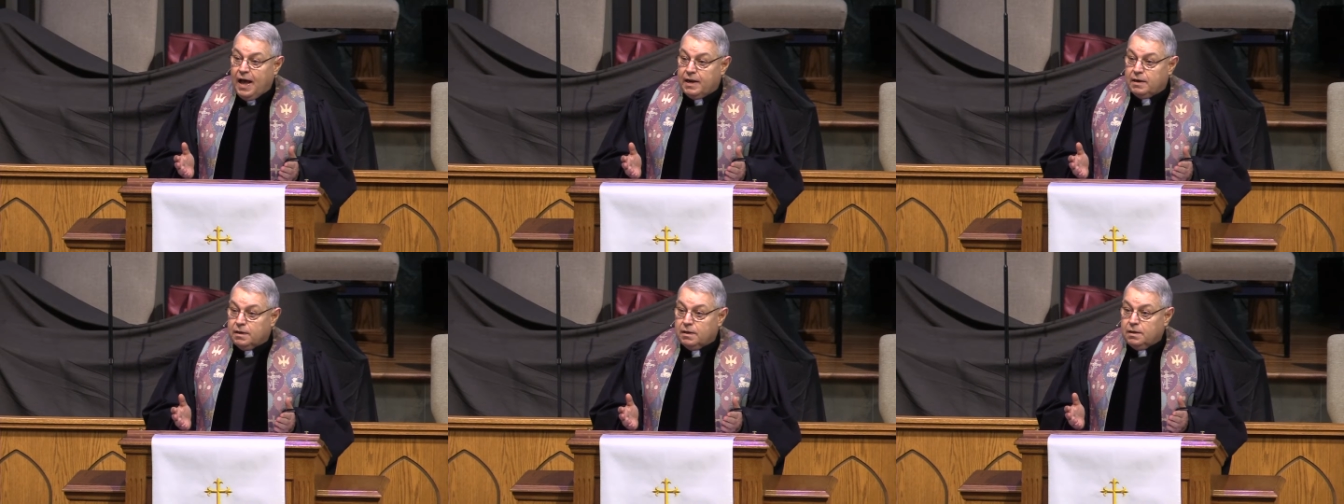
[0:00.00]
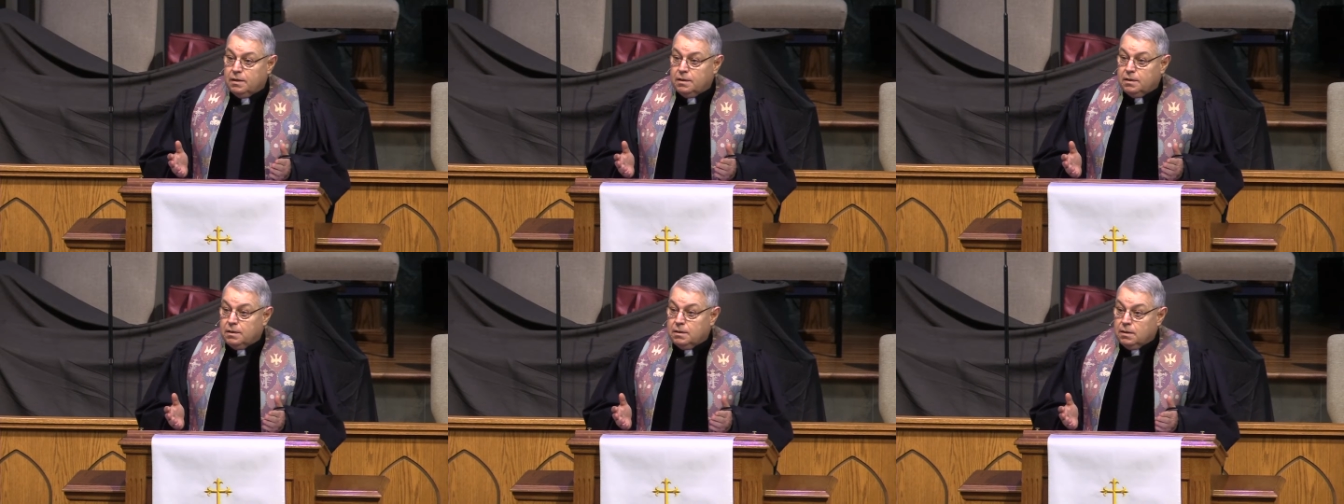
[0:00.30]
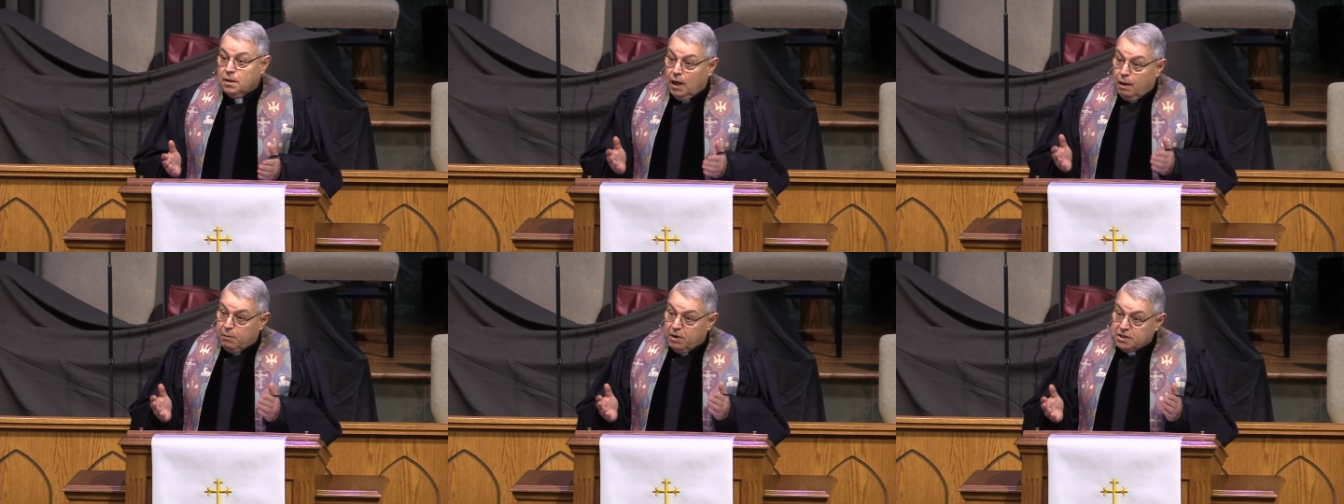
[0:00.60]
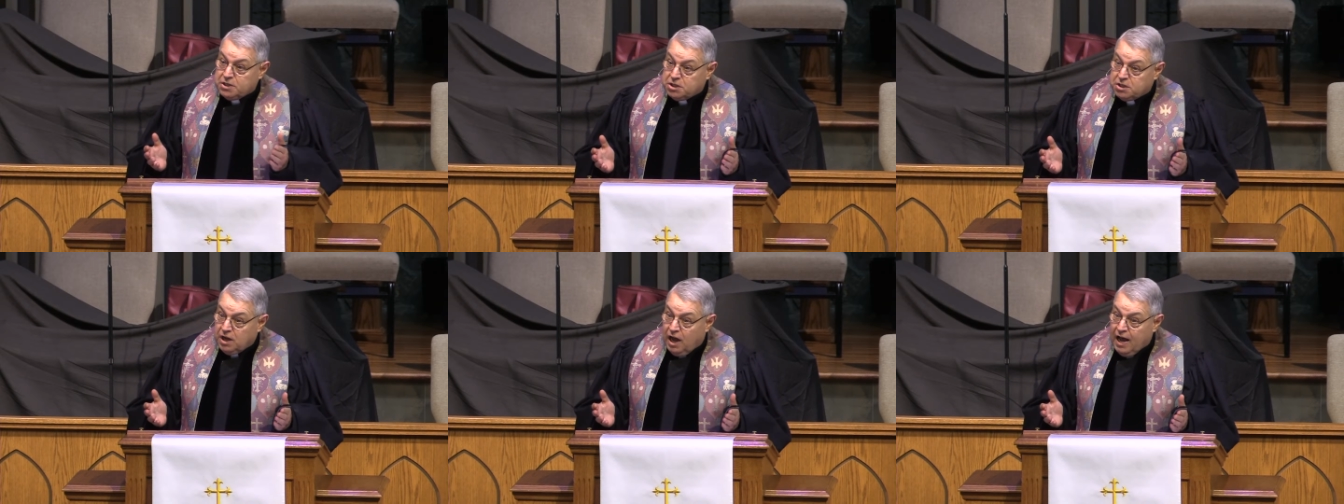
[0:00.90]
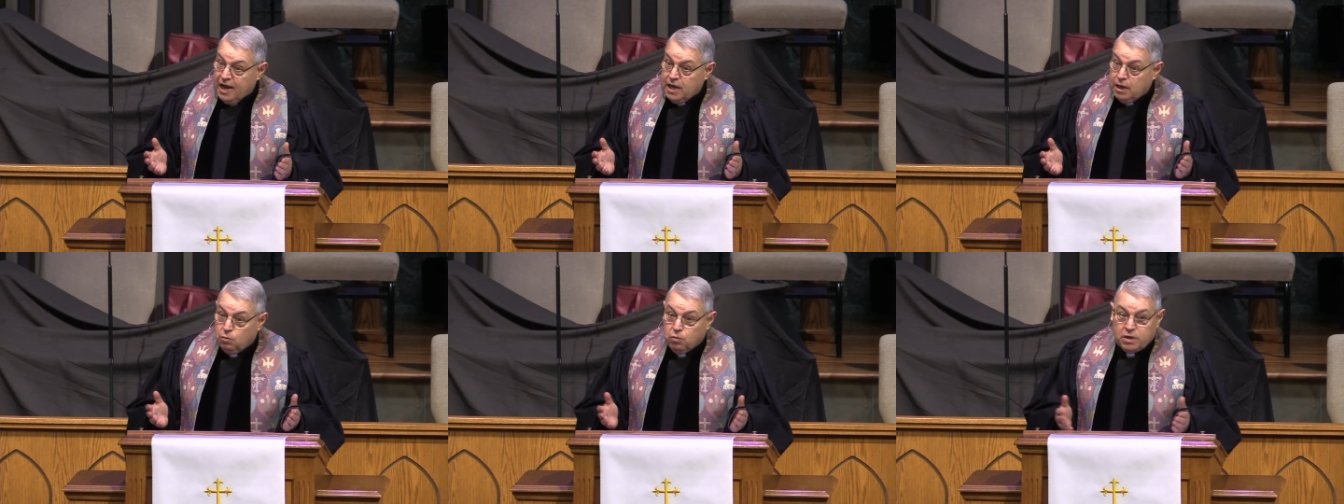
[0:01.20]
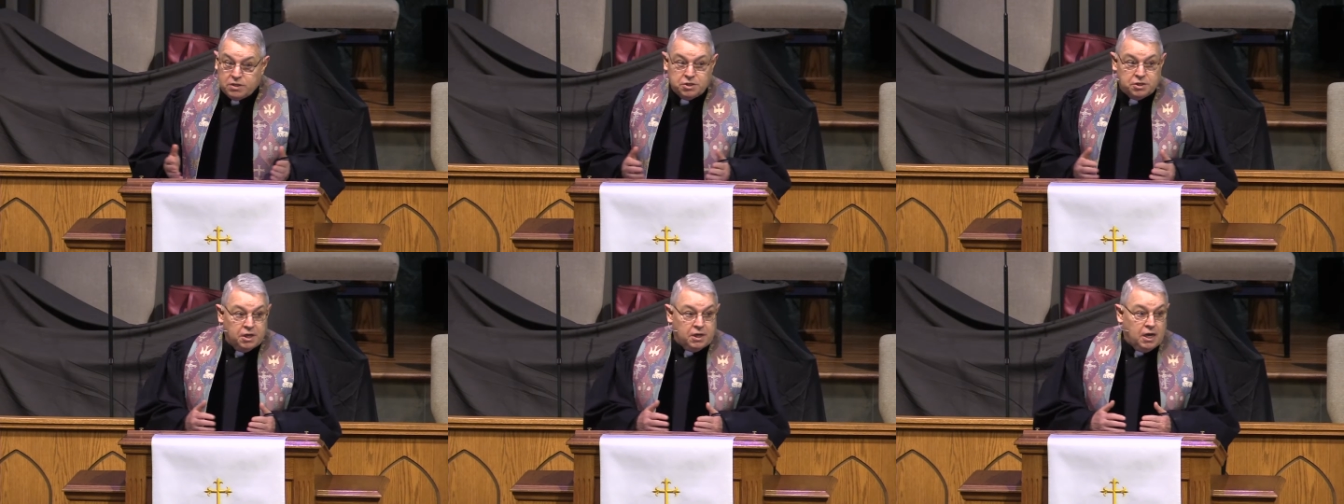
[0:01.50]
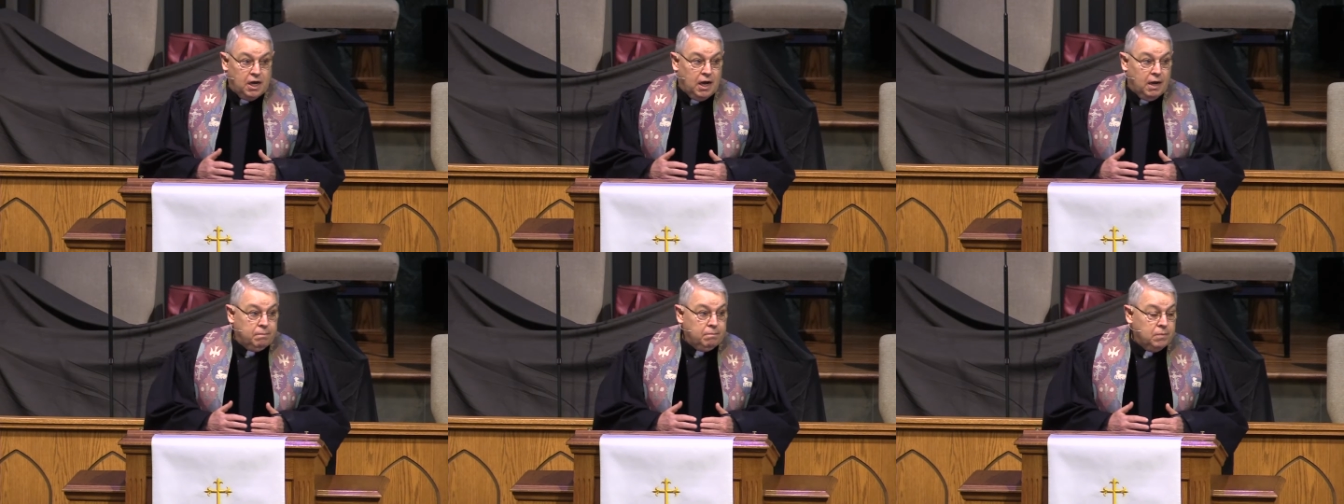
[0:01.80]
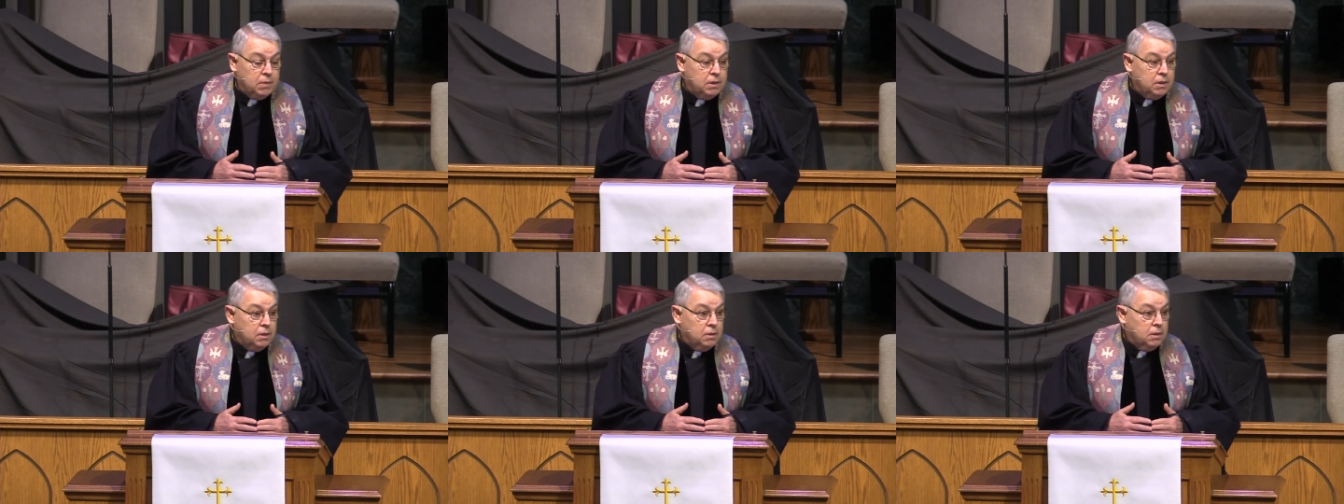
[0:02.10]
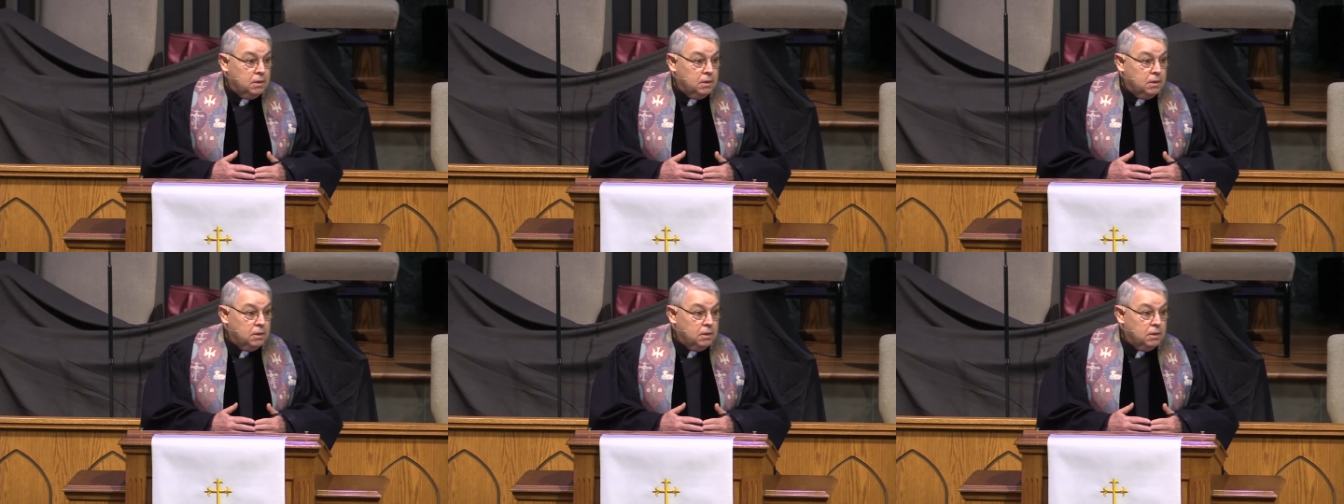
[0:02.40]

that a Messiah was to come,